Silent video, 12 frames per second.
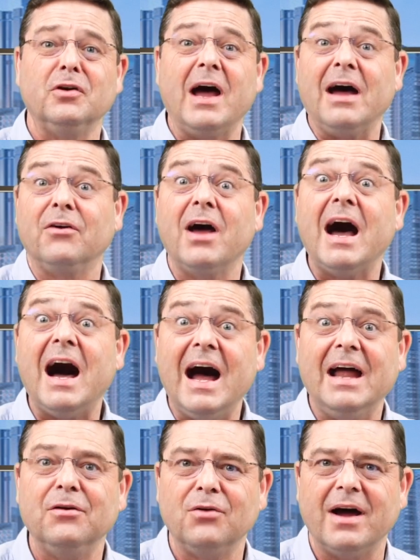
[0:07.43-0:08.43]
our
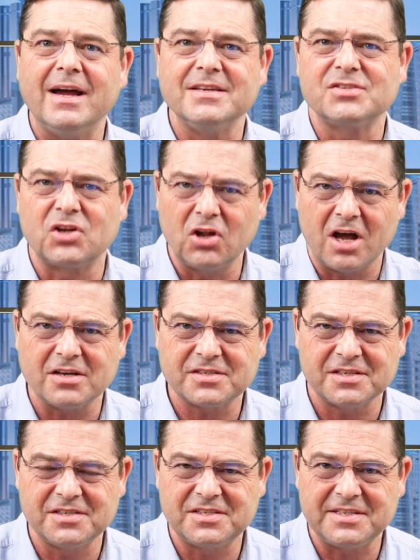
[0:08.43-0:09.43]
high-rise glass
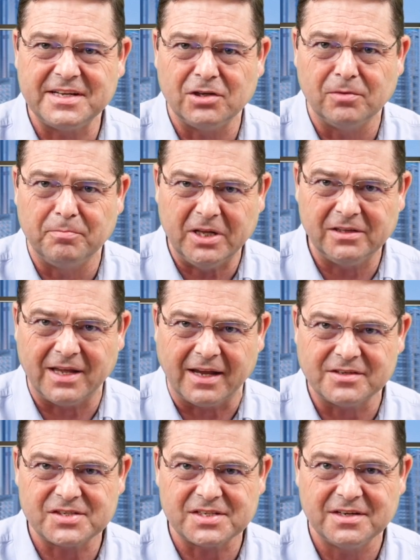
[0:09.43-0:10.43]
and steel
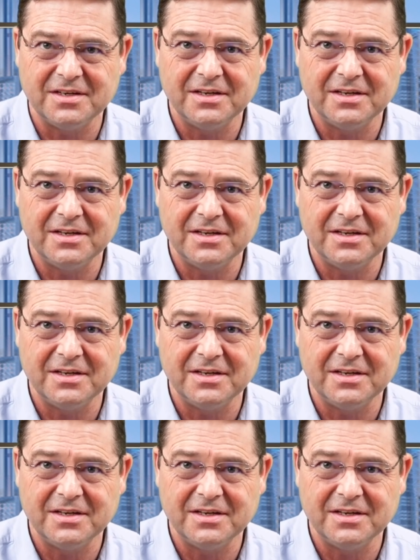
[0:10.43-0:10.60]
buildings.